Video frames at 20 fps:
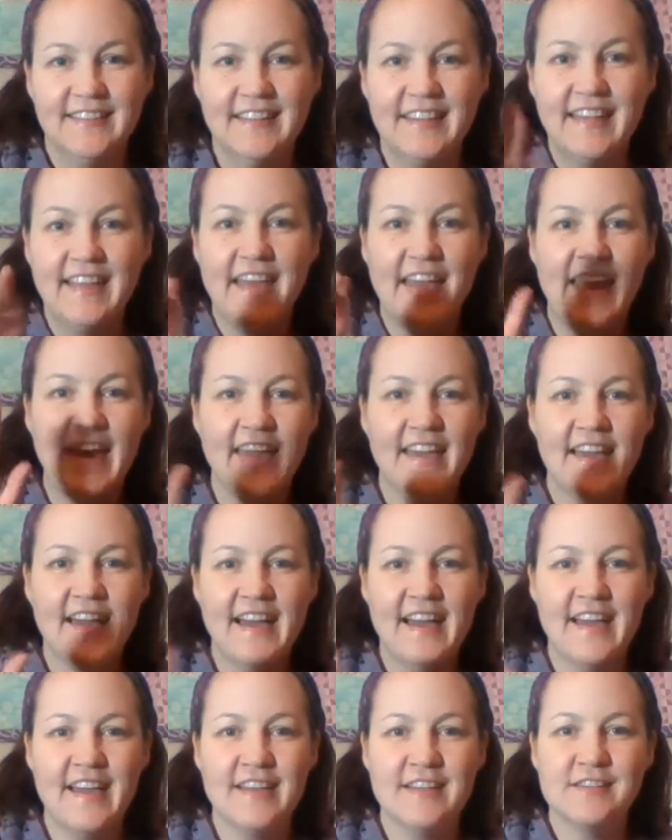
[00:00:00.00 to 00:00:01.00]
Hey
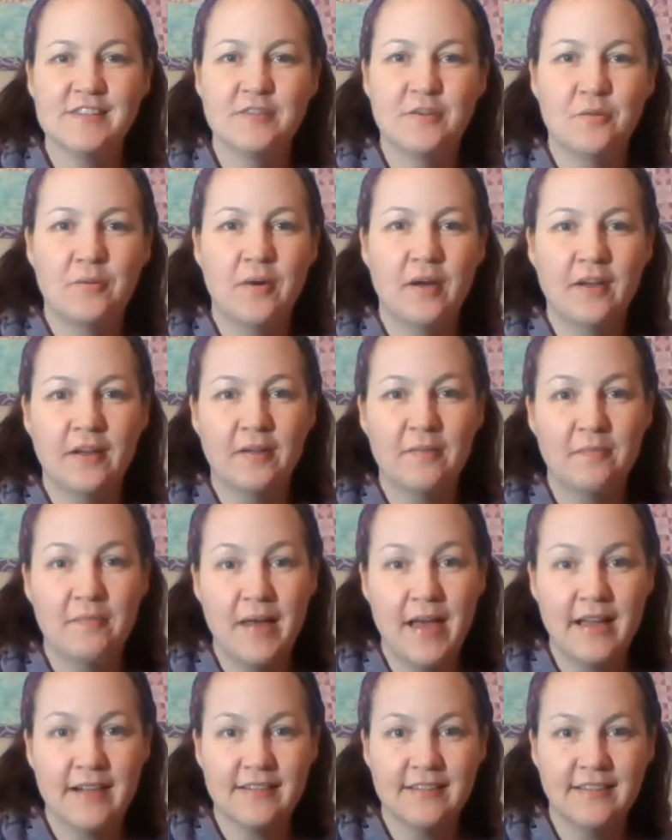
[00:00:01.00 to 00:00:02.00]
guys, welcome back
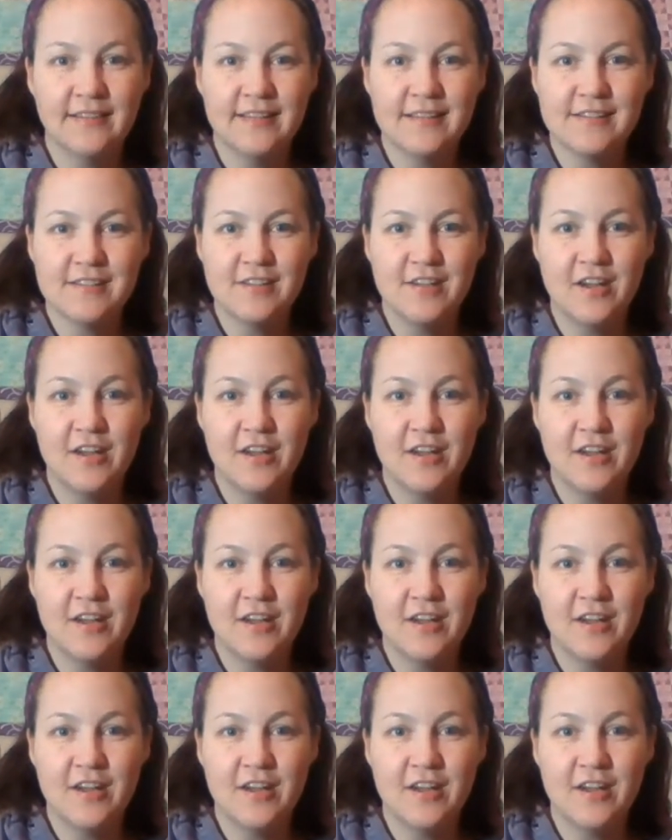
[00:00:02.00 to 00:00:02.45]
to Let's Talk,